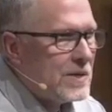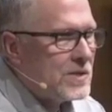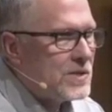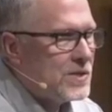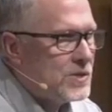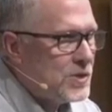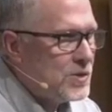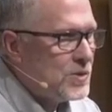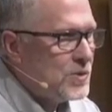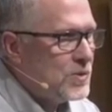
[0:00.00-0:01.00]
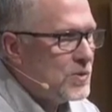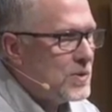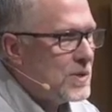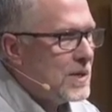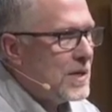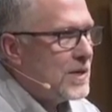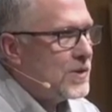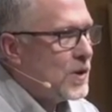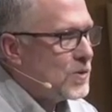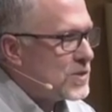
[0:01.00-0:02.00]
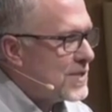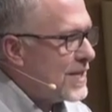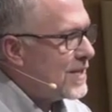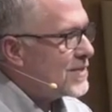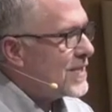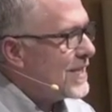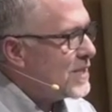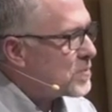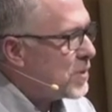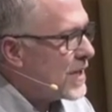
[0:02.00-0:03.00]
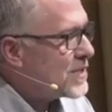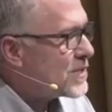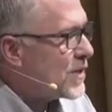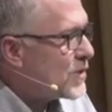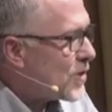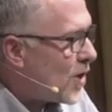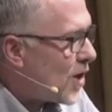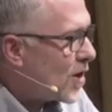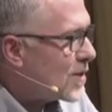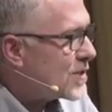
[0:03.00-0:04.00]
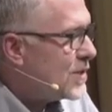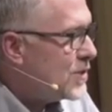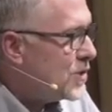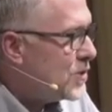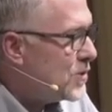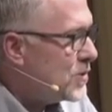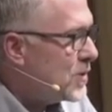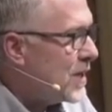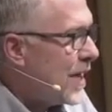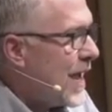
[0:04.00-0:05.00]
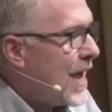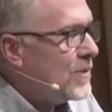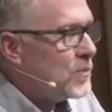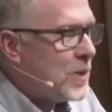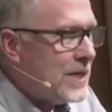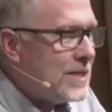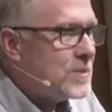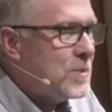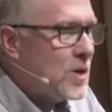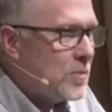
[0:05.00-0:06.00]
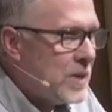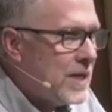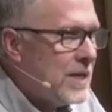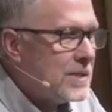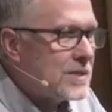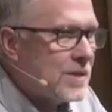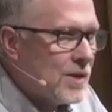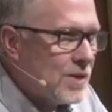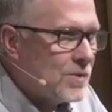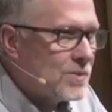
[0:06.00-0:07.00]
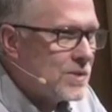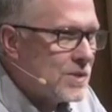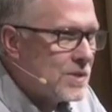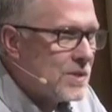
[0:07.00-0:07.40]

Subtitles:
to do those things that he's placed on your heart to do, and we need to be obedient to those.